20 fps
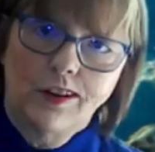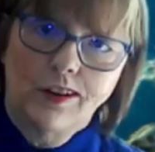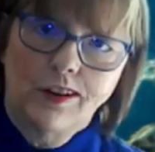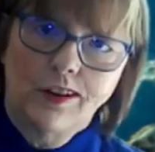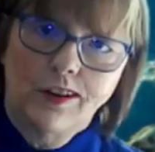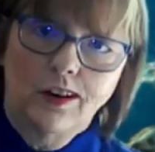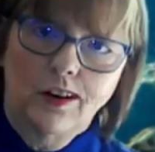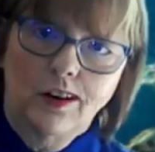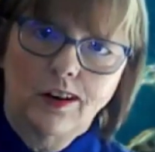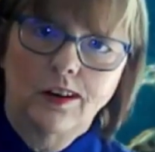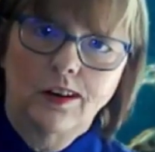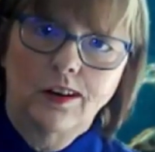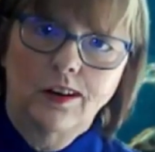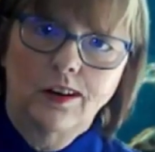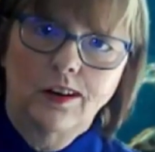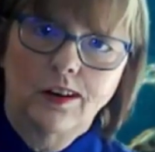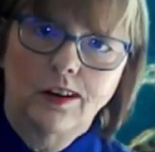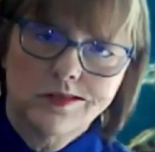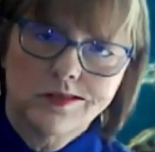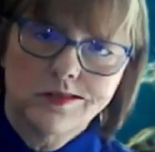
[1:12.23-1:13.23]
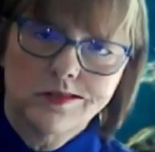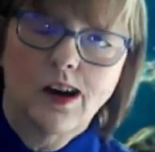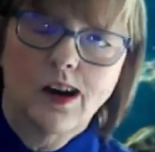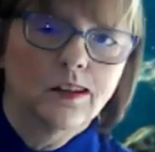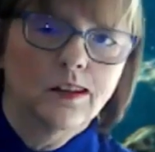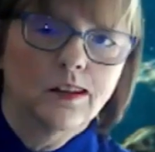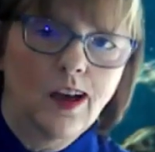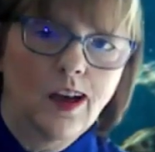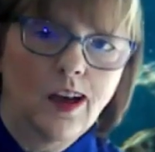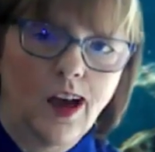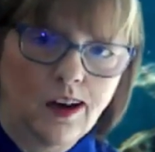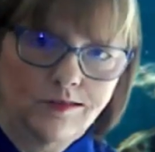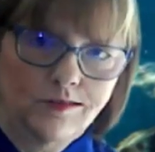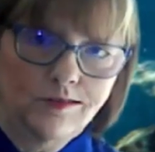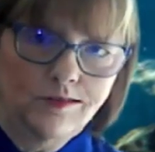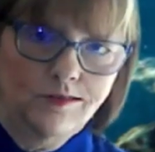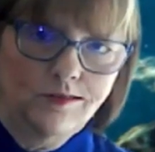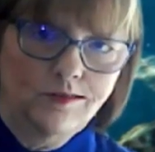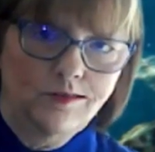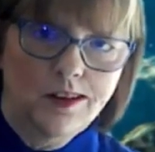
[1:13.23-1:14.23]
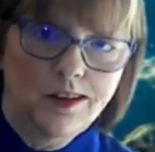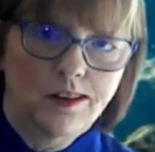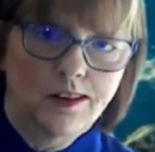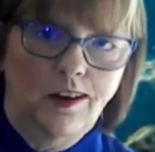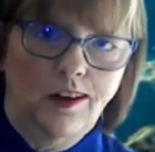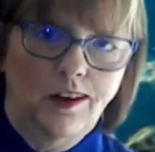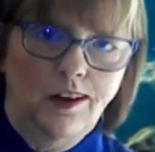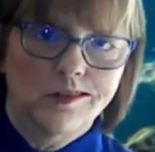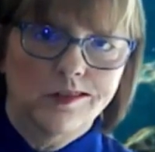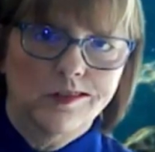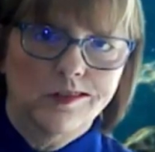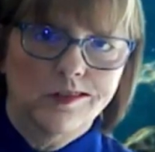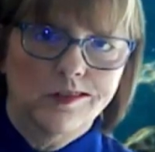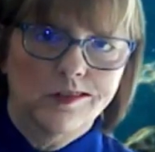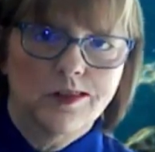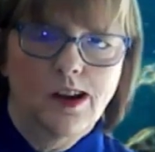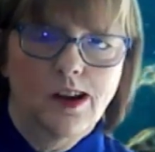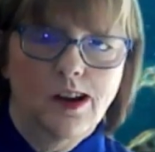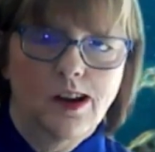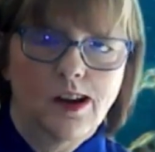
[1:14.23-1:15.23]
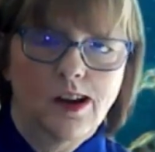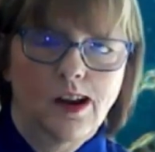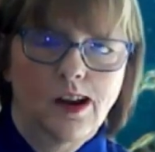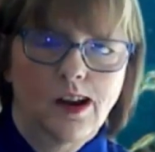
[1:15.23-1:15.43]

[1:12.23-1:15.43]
is causing a lot of isolation